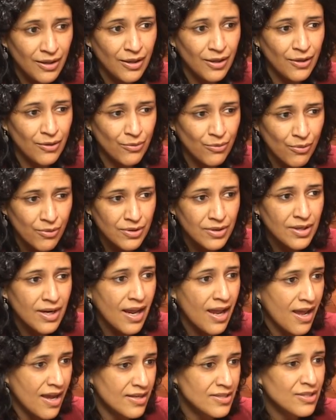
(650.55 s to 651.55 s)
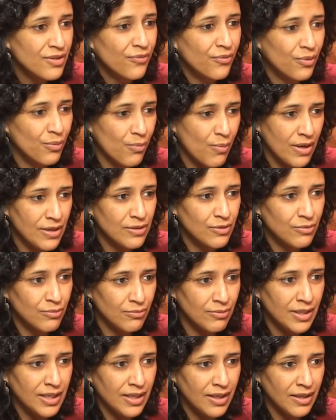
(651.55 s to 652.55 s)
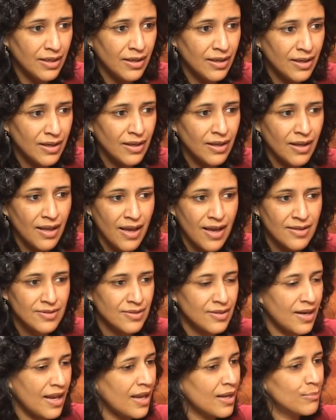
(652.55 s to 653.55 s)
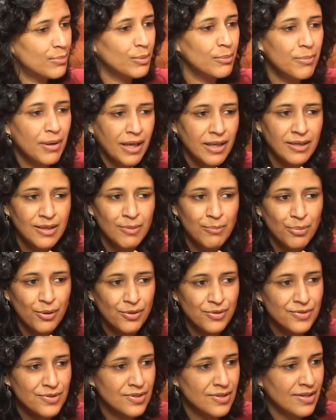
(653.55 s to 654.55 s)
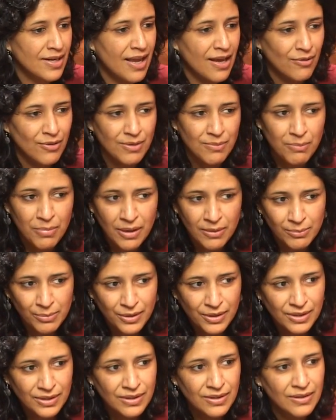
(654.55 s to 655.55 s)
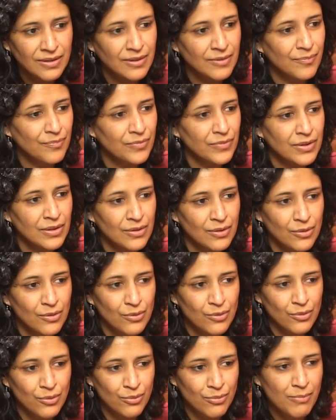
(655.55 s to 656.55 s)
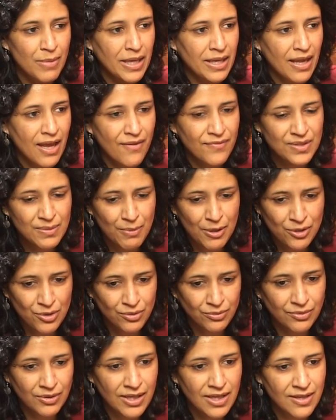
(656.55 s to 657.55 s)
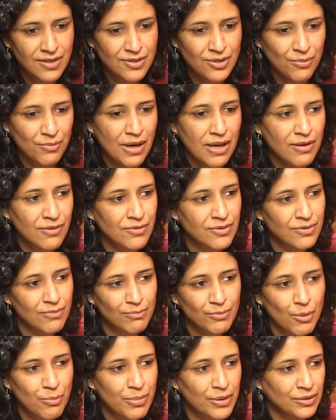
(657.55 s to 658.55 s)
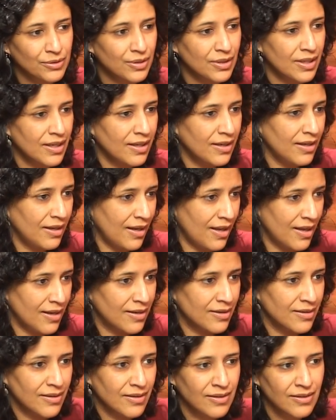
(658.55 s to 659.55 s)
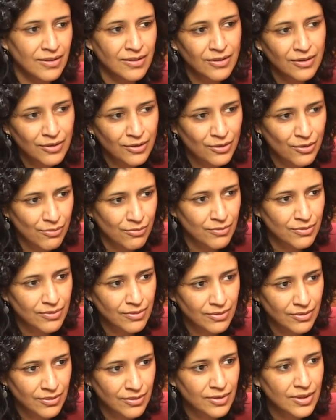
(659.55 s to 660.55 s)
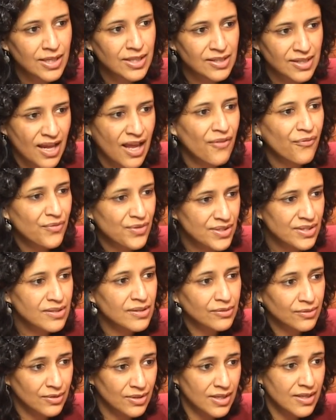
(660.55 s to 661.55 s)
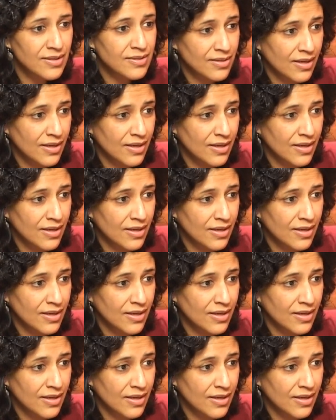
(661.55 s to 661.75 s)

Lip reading: in order to ask for what you need as an able-bodied person out in public who may have special needs around mobility and, need to have facilities